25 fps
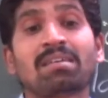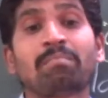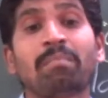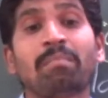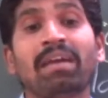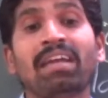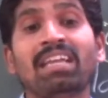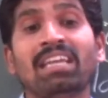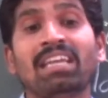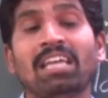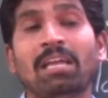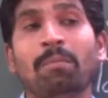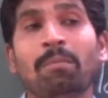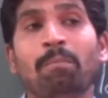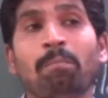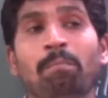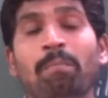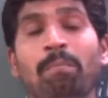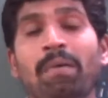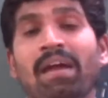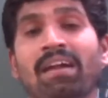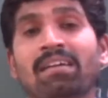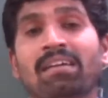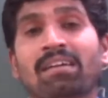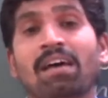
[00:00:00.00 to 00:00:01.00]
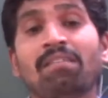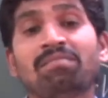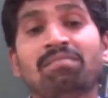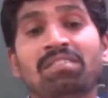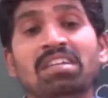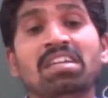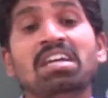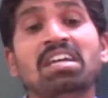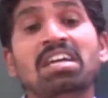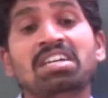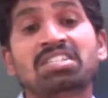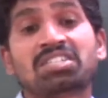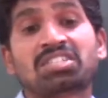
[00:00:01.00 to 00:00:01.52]
That is the main
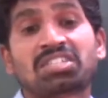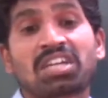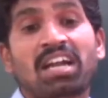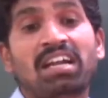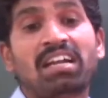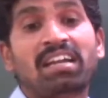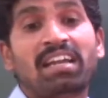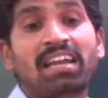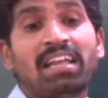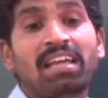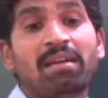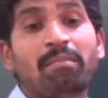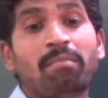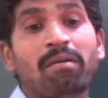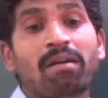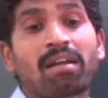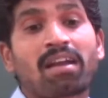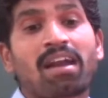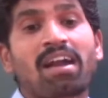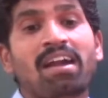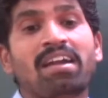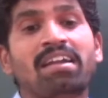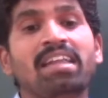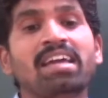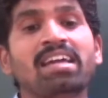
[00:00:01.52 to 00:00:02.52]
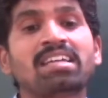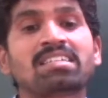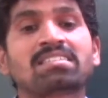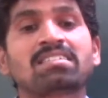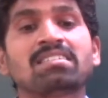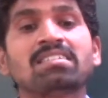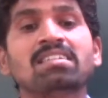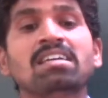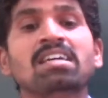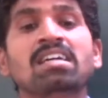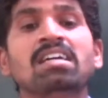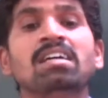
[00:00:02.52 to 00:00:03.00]
impact of the child labor. And